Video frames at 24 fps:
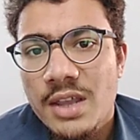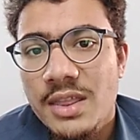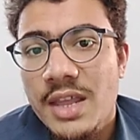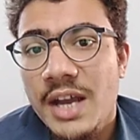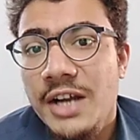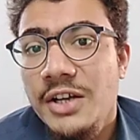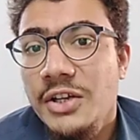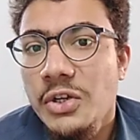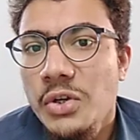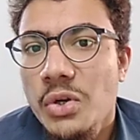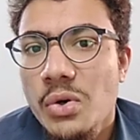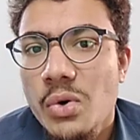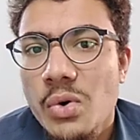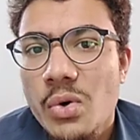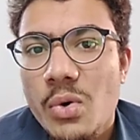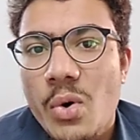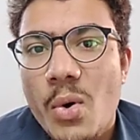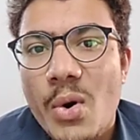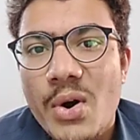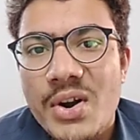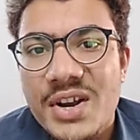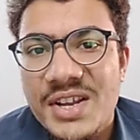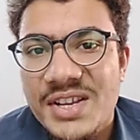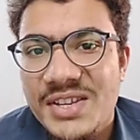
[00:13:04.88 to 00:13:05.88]
that you
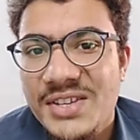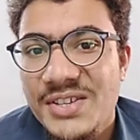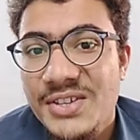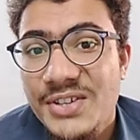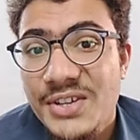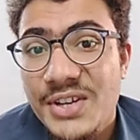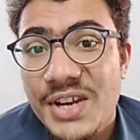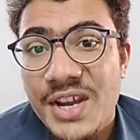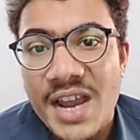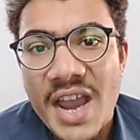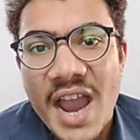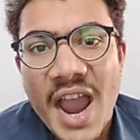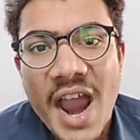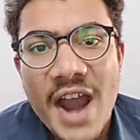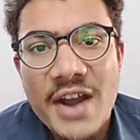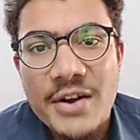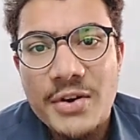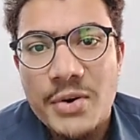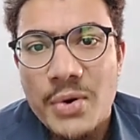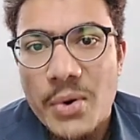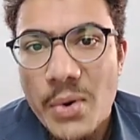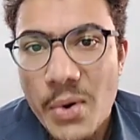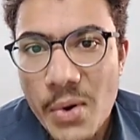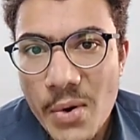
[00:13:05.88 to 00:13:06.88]
could stay at
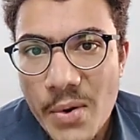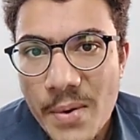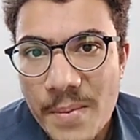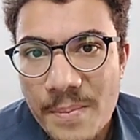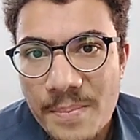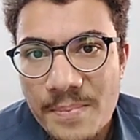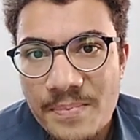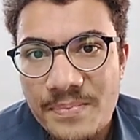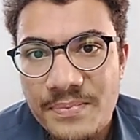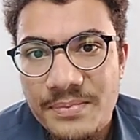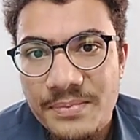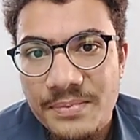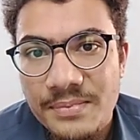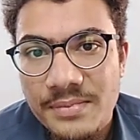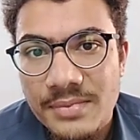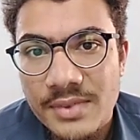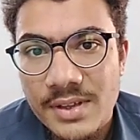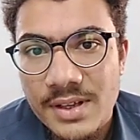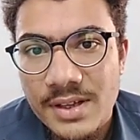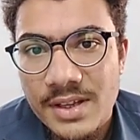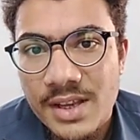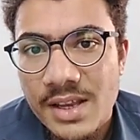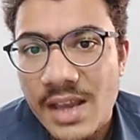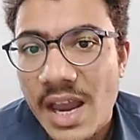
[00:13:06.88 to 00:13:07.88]
home
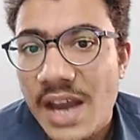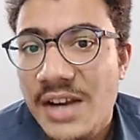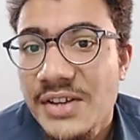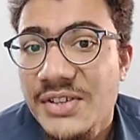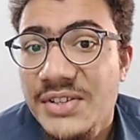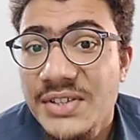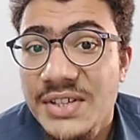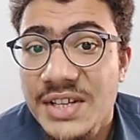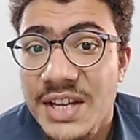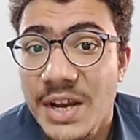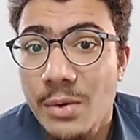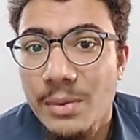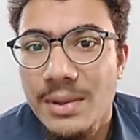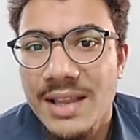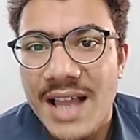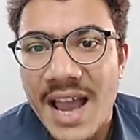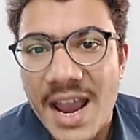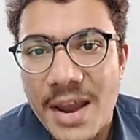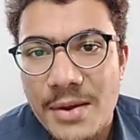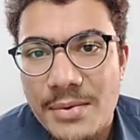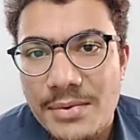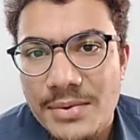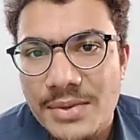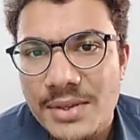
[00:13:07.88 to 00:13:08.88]
and save
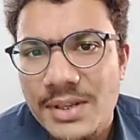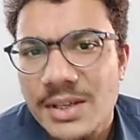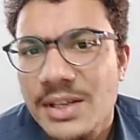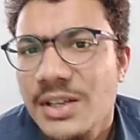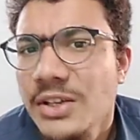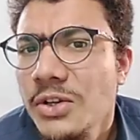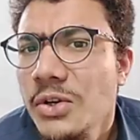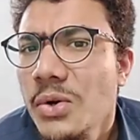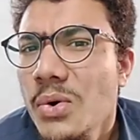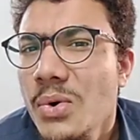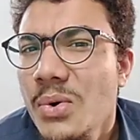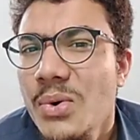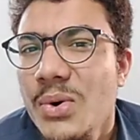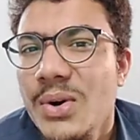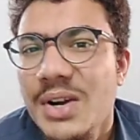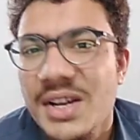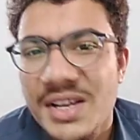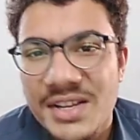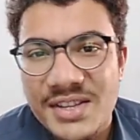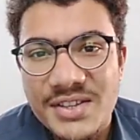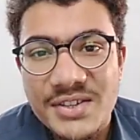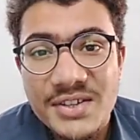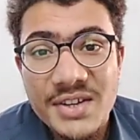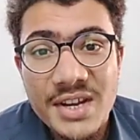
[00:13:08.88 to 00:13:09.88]
lives. You
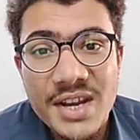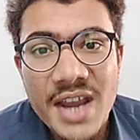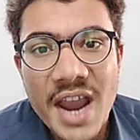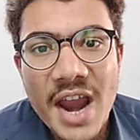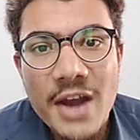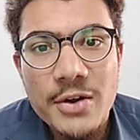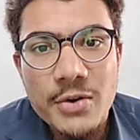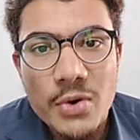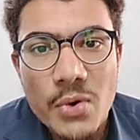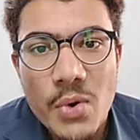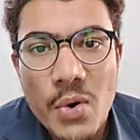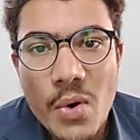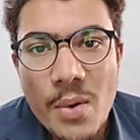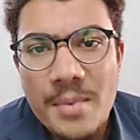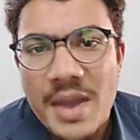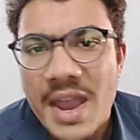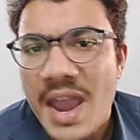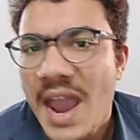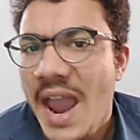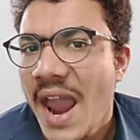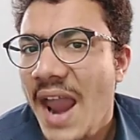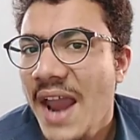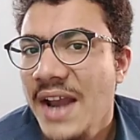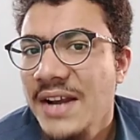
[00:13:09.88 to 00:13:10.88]
could stay at home
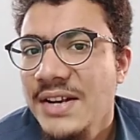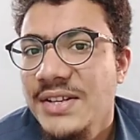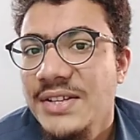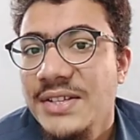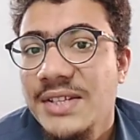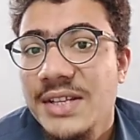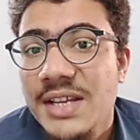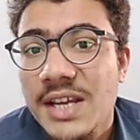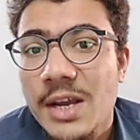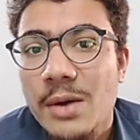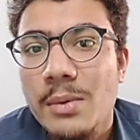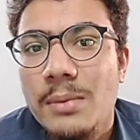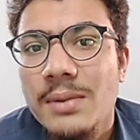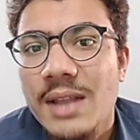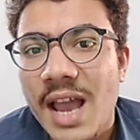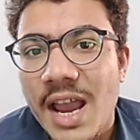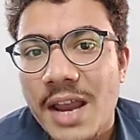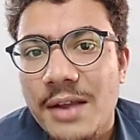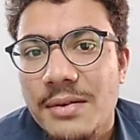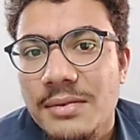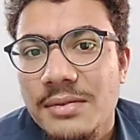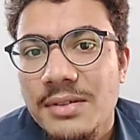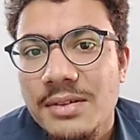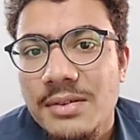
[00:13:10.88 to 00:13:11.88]
and save
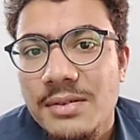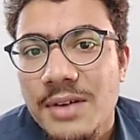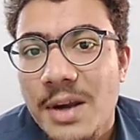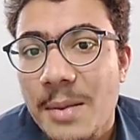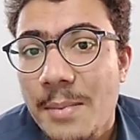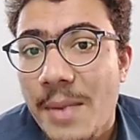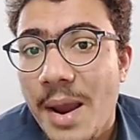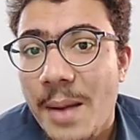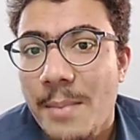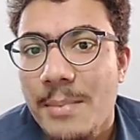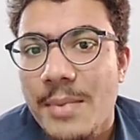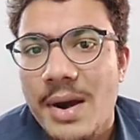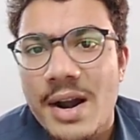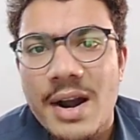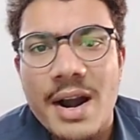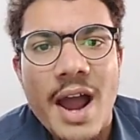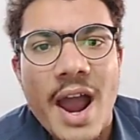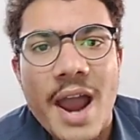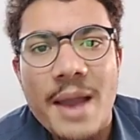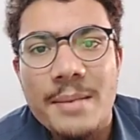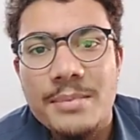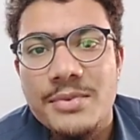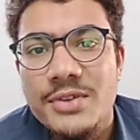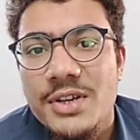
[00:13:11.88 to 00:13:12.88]
lives. Remember,
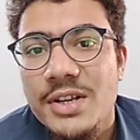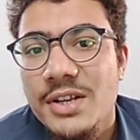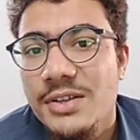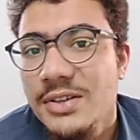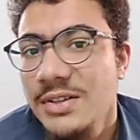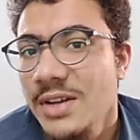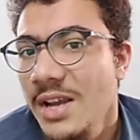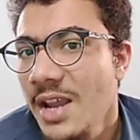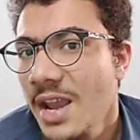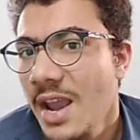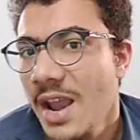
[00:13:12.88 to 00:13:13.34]
I am just